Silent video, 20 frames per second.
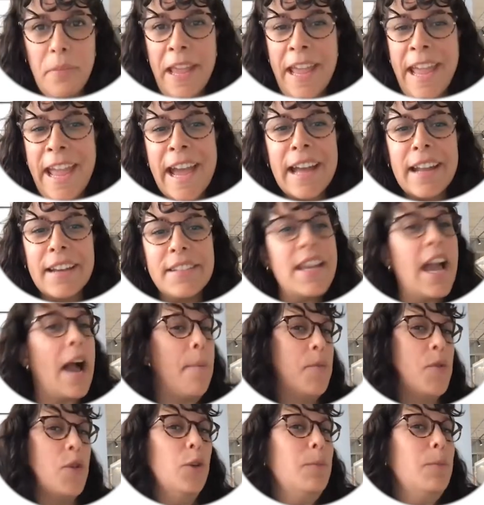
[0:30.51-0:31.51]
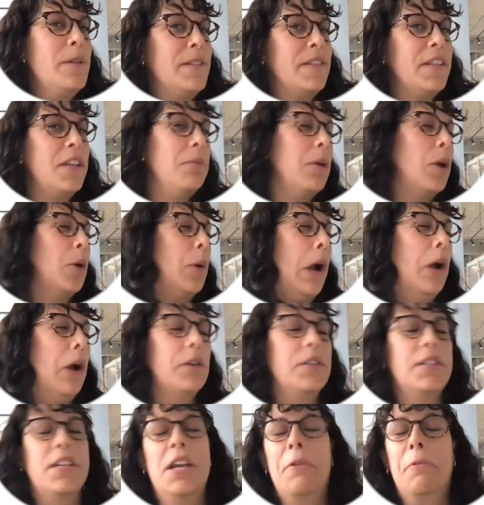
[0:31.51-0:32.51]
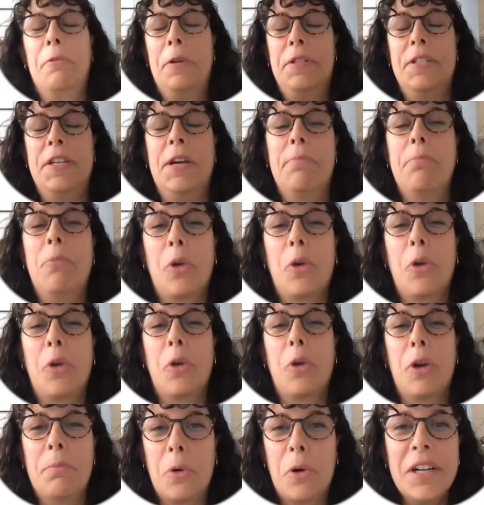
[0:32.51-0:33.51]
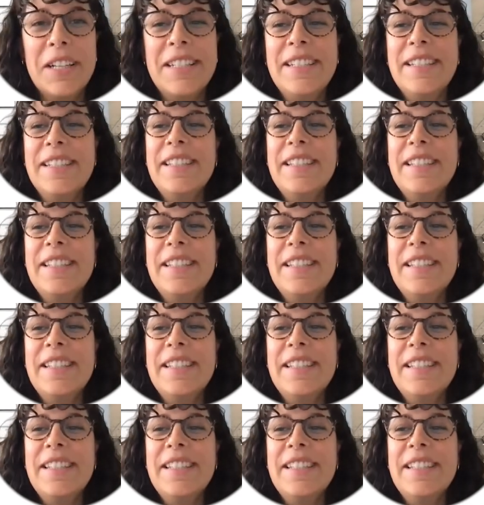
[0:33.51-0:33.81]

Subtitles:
And yeah, you'll be seeing me around every time more and more.